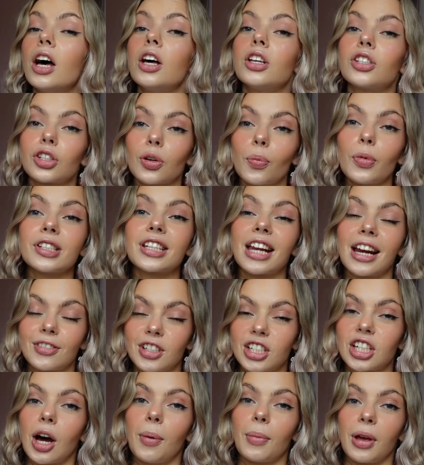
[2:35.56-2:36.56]
Someone's gonna
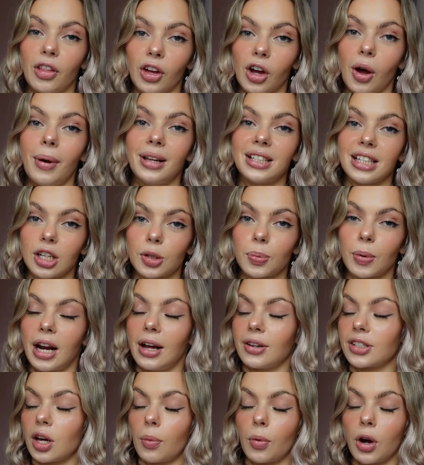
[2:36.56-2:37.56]
have to tell me in the comments how to
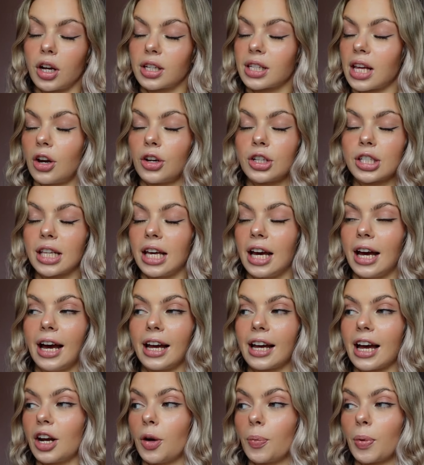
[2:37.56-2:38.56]
pronounce that word. Honestly,
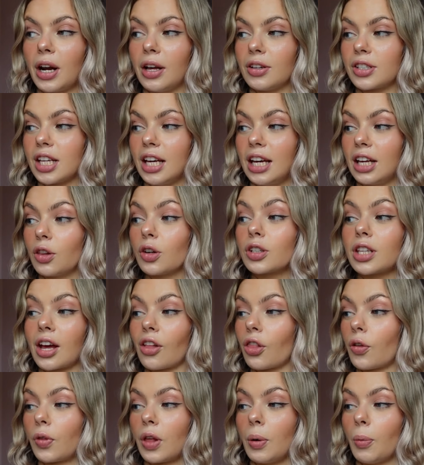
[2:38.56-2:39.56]
I cannot pronounce it. It looks like
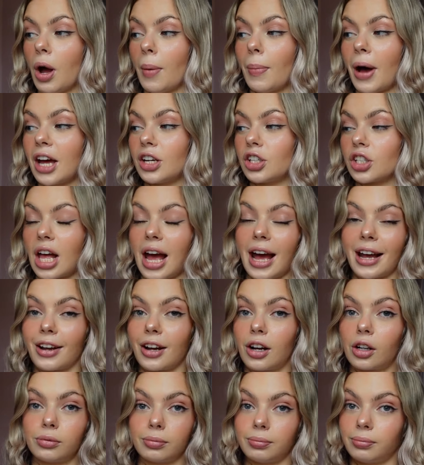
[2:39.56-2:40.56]
a lovely word, but I just I
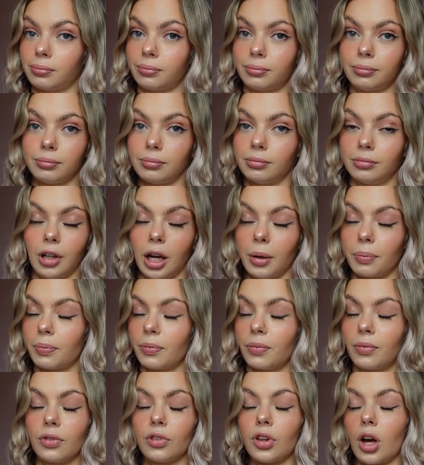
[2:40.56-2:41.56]
no
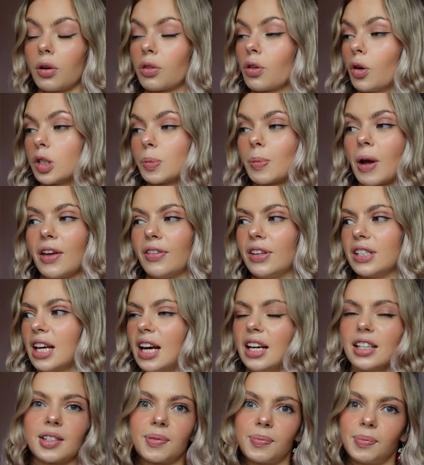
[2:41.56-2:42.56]
no thoughts behind these
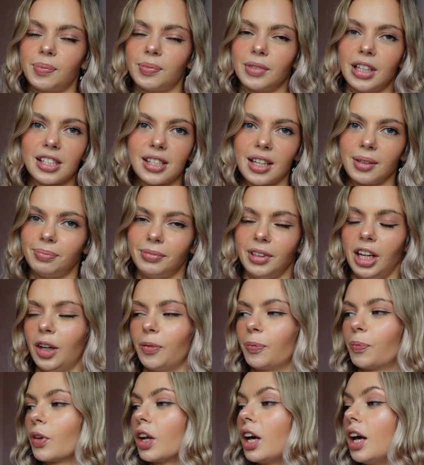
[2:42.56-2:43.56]
eyes. Is that?
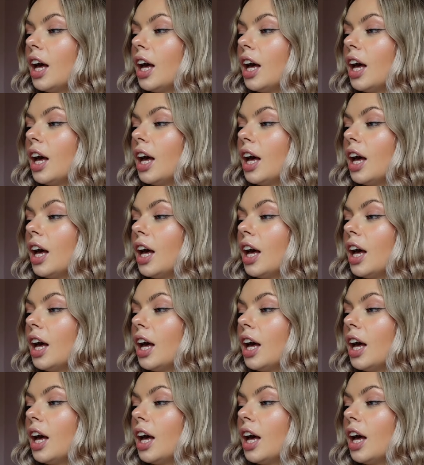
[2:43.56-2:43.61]
No.